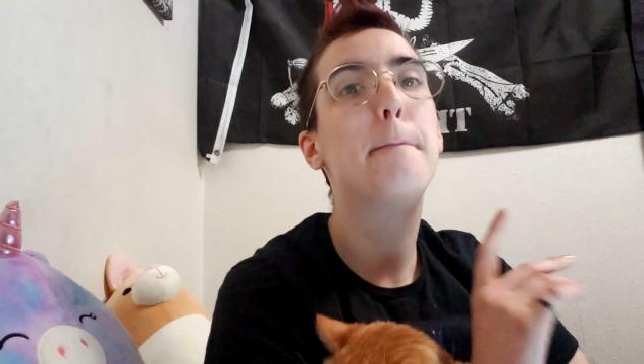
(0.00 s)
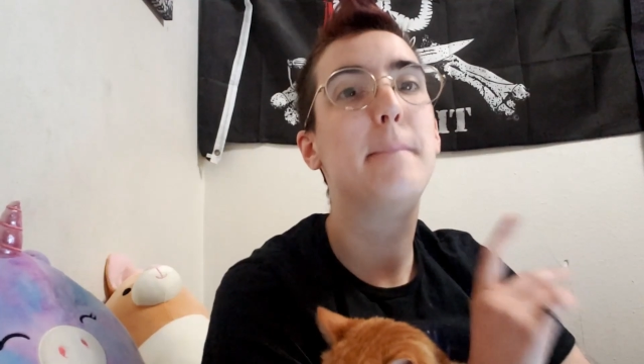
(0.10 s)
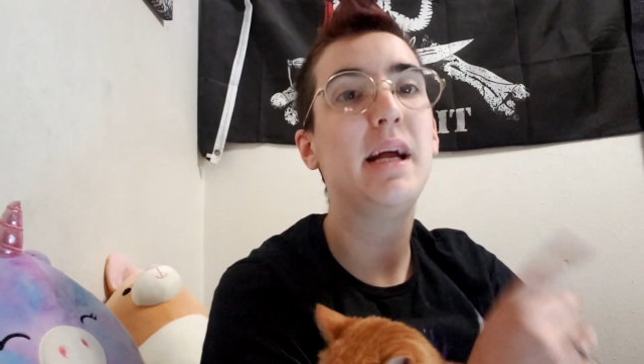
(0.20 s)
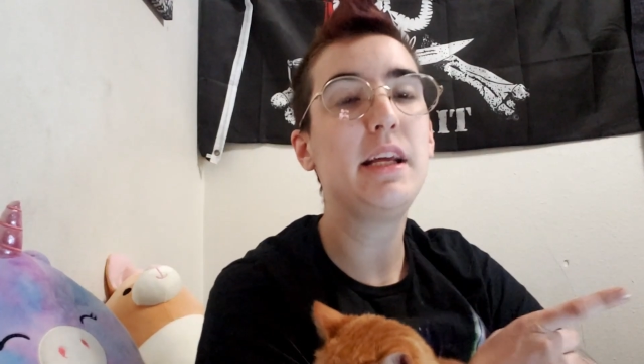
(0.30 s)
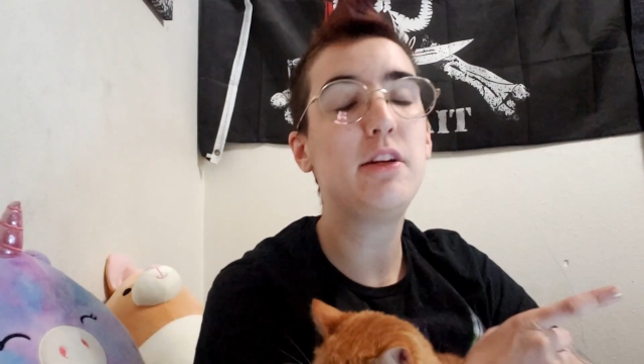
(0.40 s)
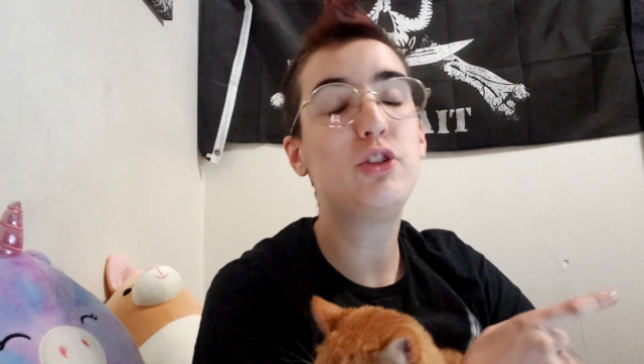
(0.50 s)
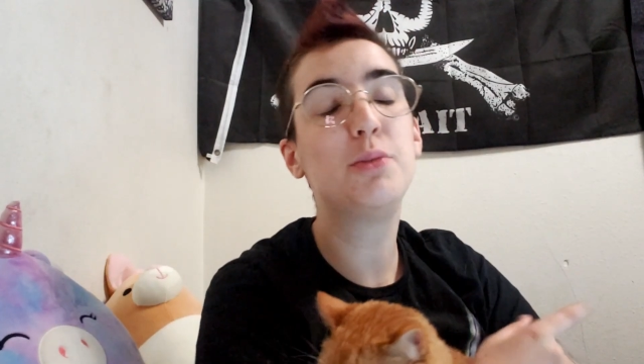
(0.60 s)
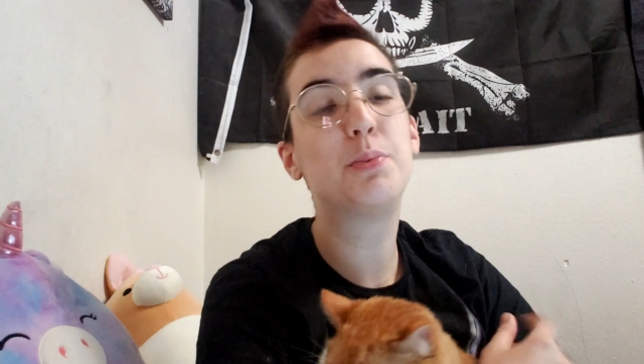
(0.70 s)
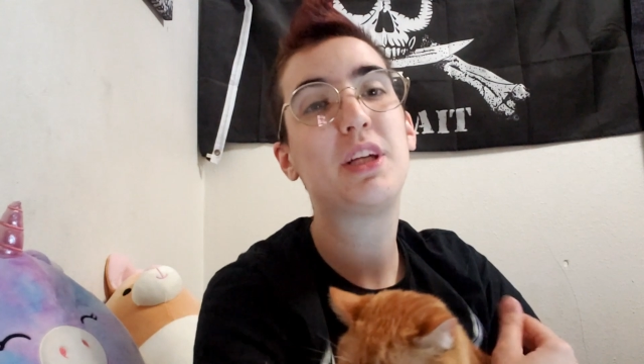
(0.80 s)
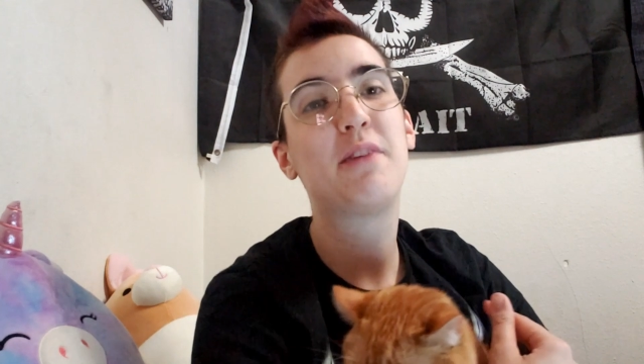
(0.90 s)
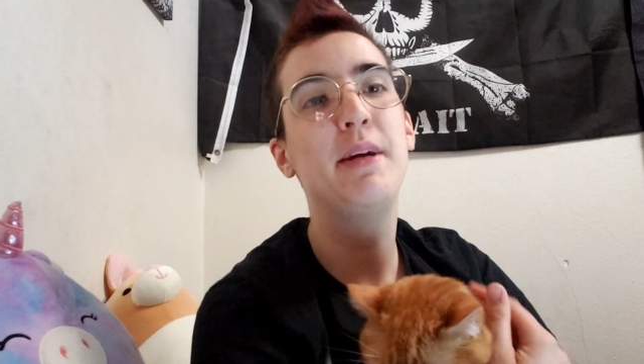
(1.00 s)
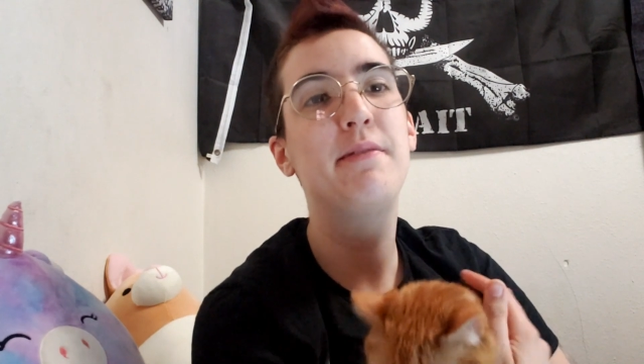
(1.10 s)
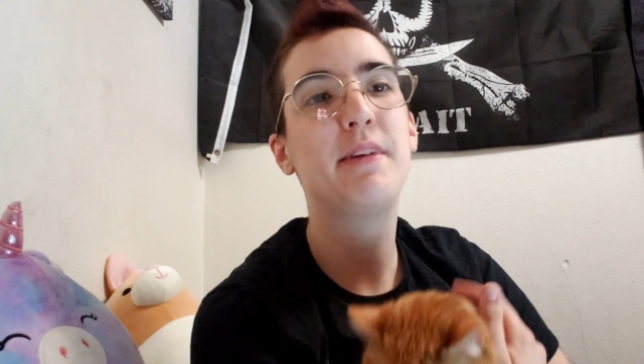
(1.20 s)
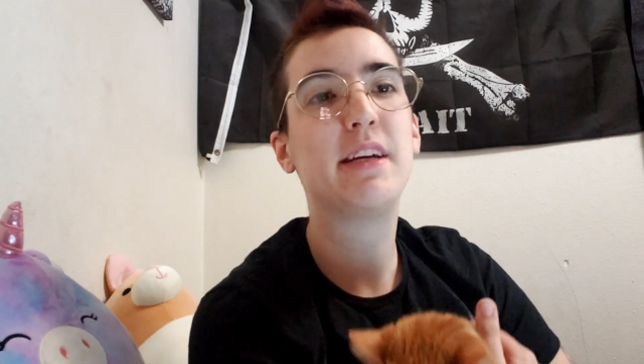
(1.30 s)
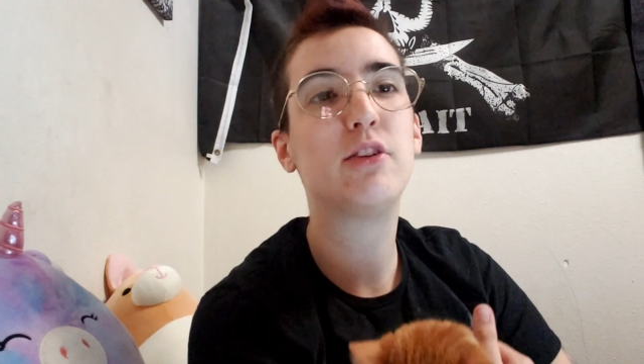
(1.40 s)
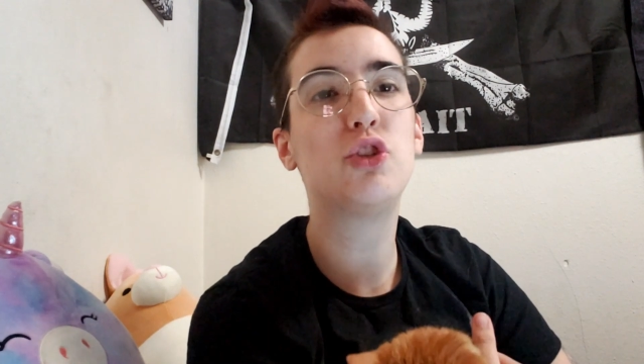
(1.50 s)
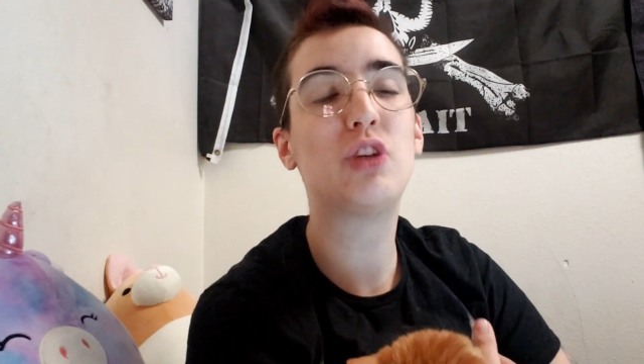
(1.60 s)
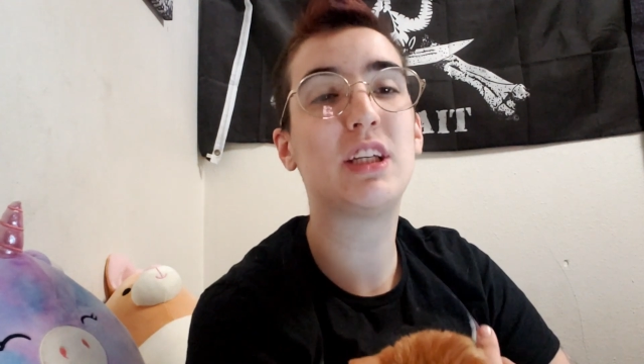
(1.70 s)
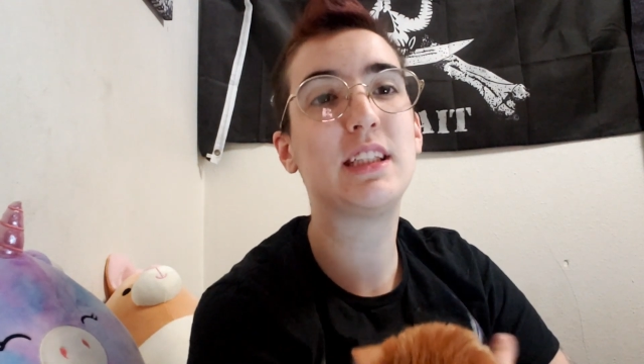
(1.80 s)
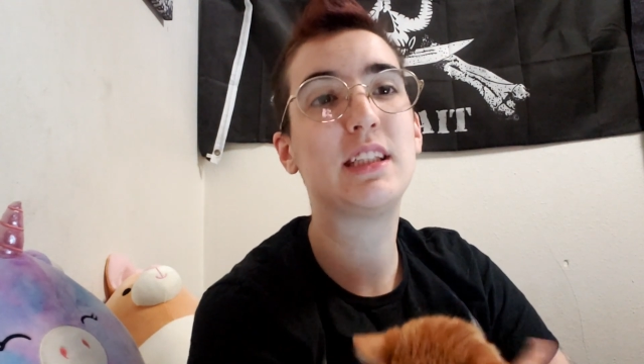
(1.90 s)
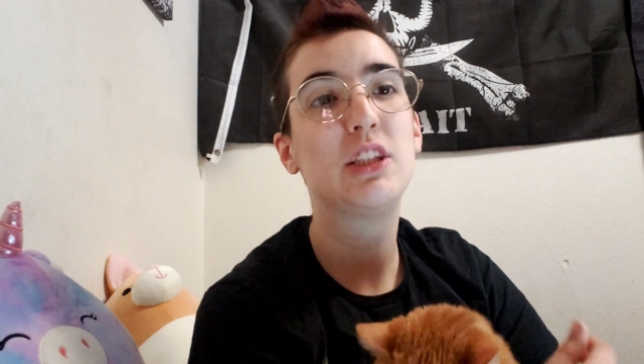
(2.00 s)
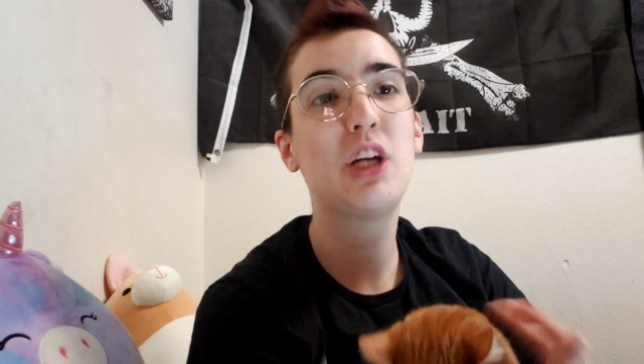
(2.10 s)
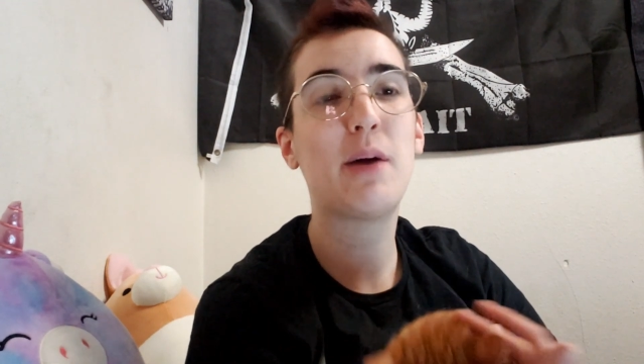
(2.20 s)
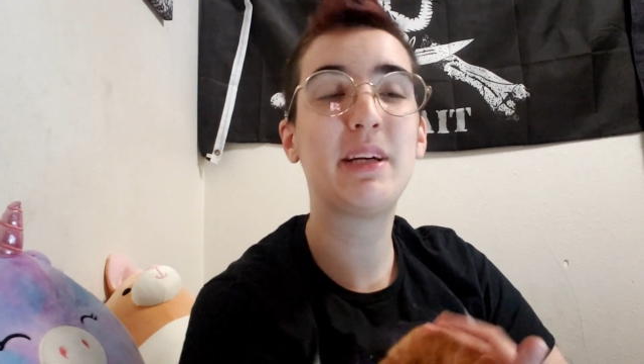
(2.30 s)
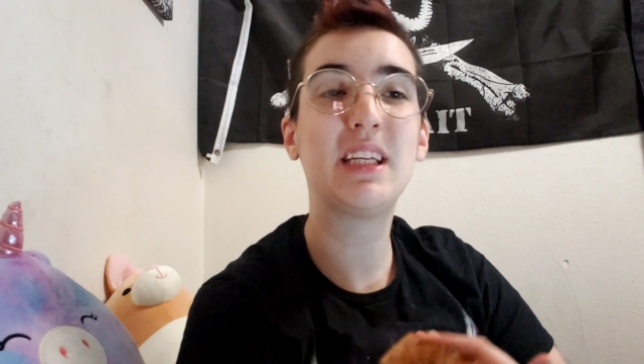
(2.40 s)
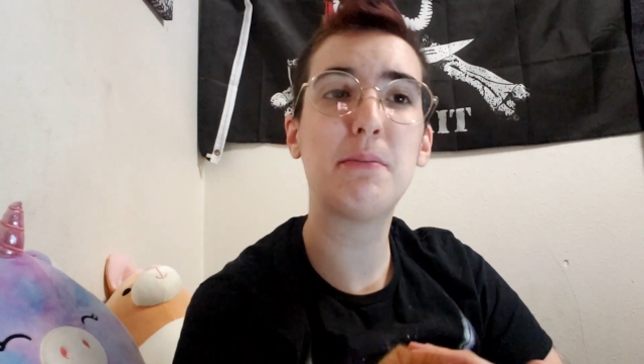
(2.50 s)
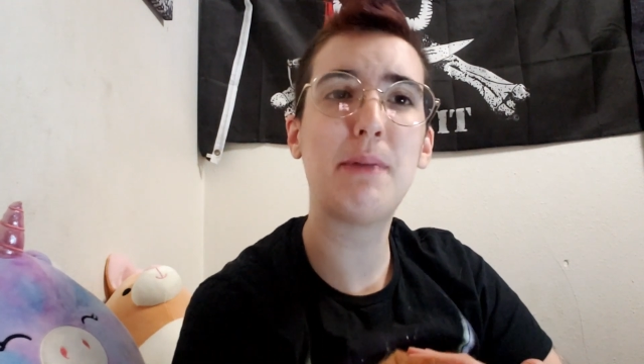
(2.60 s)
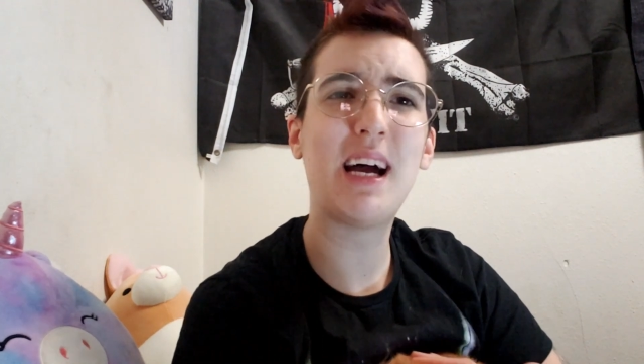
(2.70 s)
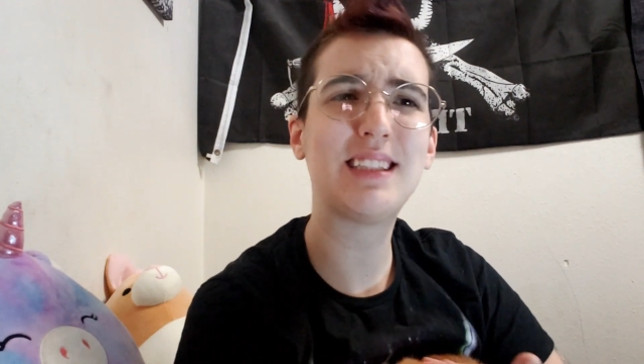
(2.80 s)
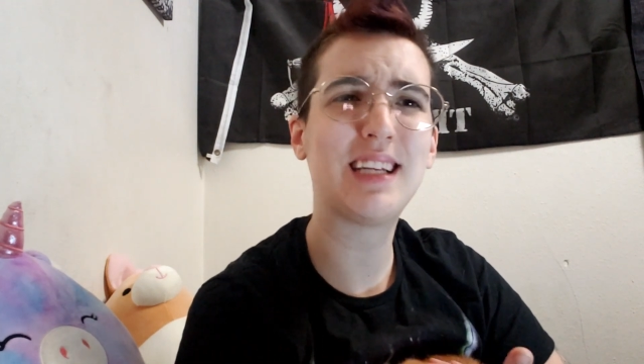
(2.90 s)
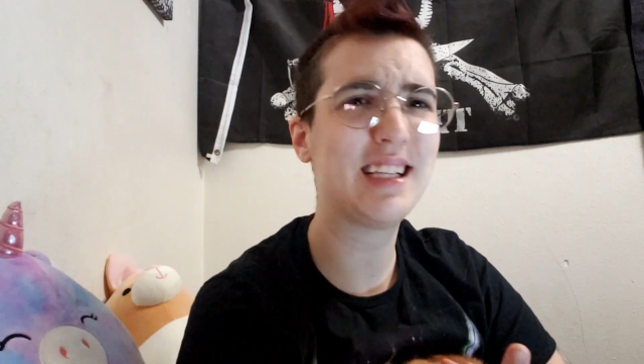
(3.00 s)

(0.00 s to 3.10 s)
Many YouTubers have made videos addressing this topic in the past.